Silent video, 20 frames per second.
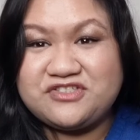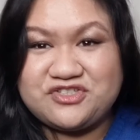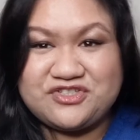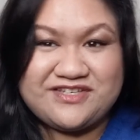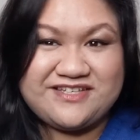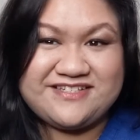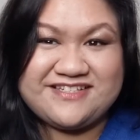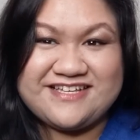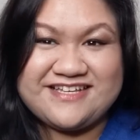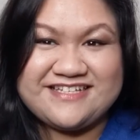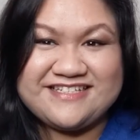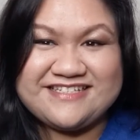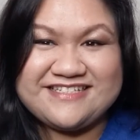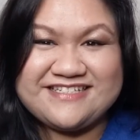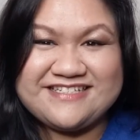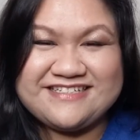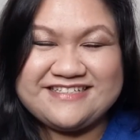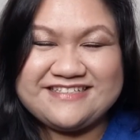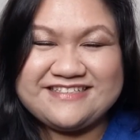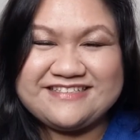
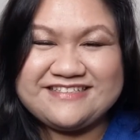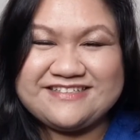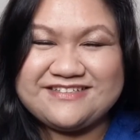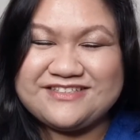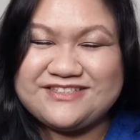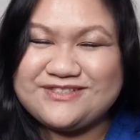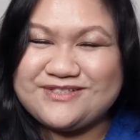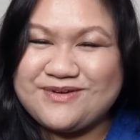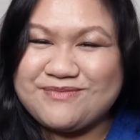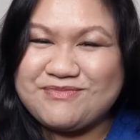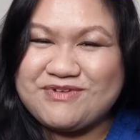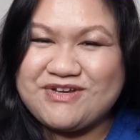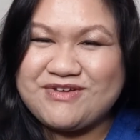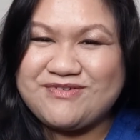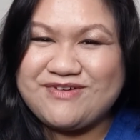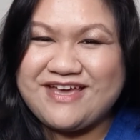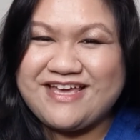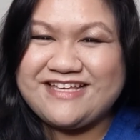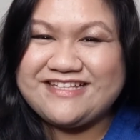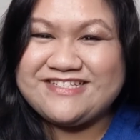Jesus. There's so many
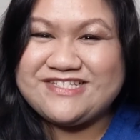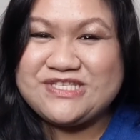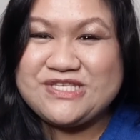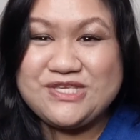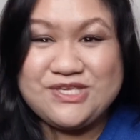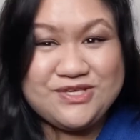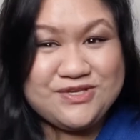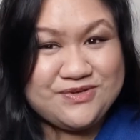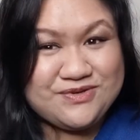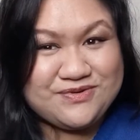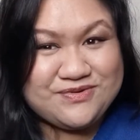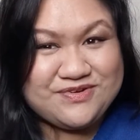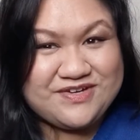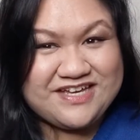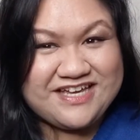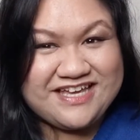ways you